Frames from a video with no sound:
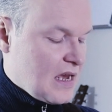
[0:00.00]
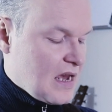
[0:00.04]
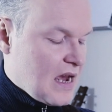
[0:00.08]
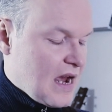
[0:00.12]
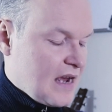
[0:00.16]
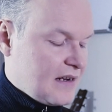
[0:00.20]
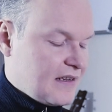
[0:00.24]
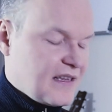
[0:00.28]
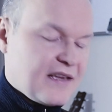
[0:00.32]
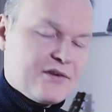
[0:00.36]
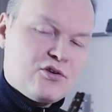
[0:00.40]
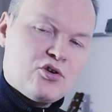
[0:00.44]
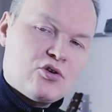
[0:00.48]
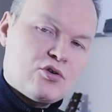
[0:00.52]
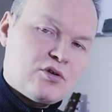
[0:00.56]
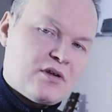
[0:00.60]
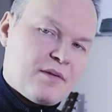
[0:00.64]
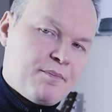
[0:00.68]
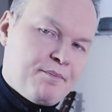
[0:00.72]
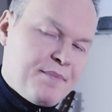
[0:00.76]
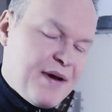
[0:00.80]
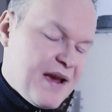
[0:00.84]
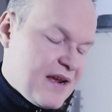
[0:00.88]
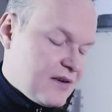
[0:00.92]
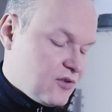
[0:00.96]
and then you do the
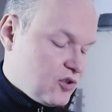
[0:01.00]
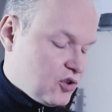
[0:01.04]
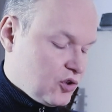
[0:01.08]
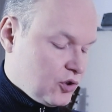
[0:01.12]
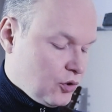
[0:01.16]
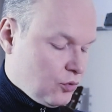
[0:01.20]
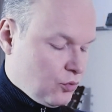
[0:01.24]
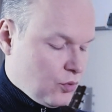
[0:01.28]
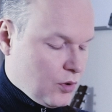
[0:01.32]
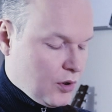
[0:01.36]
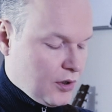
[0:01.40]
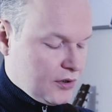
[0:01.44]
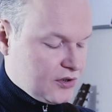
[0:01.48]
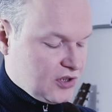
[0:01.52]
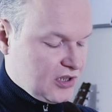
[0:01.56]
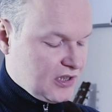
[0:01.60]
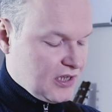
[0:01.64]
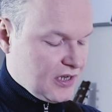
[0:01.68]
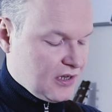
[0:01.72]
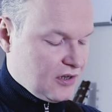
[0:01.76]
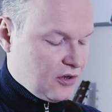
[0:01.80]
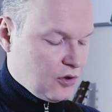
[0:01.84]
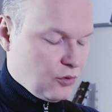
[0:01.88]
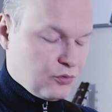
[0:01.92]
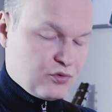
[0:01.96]
bend towards
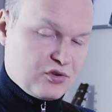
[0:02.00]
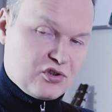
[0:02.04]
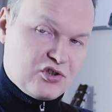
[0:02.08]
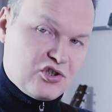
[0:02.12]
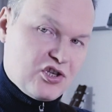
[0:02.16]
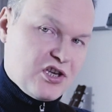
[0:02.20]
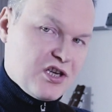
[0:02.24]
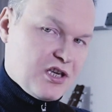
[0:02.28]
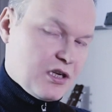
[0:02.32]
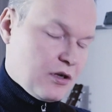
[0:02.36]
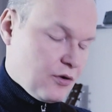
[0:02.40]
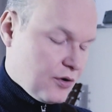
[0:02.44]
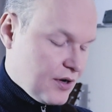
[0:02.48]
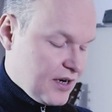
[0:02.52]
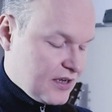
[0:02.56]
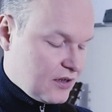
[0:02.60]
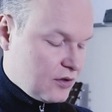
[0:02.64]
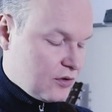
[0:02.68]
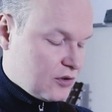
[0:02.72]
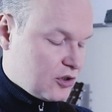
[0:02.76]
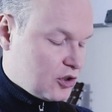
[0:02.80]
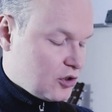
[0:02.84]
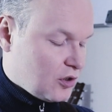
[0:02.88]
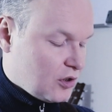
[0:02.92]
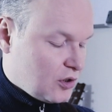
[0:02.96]
the note G located
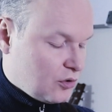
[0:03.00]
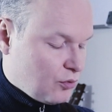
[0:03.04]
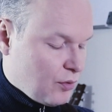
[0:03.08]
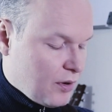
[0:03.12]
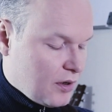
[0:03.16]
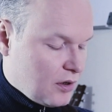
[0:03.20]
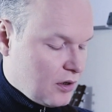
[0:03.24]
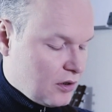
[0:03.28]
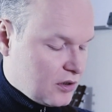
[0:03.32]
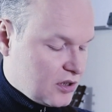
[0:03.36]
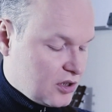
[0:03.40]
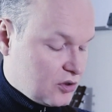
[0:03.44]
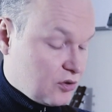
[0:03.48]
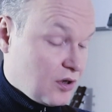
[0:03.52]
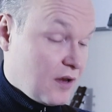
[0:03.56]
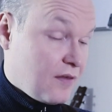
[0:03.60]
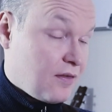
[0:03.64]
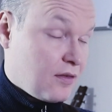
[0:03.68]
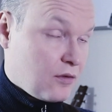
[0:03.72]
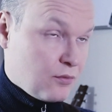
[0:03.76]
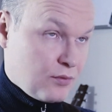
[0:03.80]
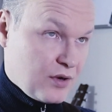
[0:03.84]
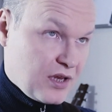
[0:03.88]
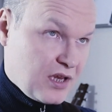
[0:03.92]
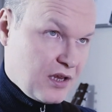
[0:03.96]
on string
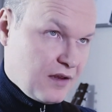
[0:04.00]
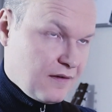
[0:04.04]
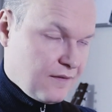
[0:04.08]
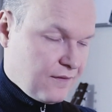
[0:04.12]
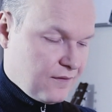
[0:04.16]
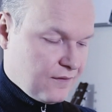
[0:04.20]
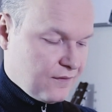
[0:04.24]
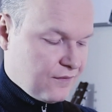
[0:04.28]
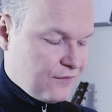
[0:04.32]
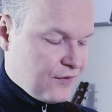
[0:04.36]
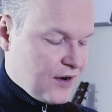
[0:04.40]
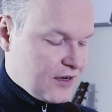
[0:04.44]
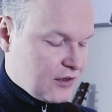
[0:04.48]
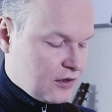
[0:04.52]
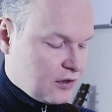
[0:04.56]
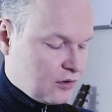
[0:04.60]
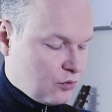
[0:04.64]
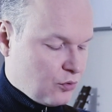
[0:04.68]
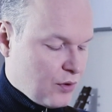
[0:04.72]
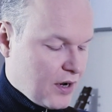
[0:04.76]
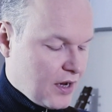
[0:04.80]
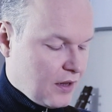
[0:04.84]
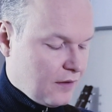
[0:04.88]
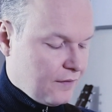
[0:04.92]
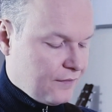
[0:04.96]
3, fret
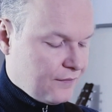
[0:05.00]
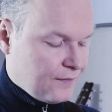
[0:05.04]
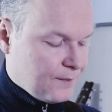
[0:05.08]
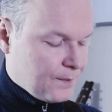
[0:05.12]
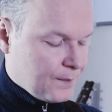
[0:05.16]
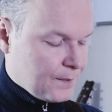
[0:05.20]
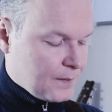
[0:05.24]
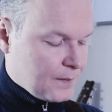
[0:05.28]
12,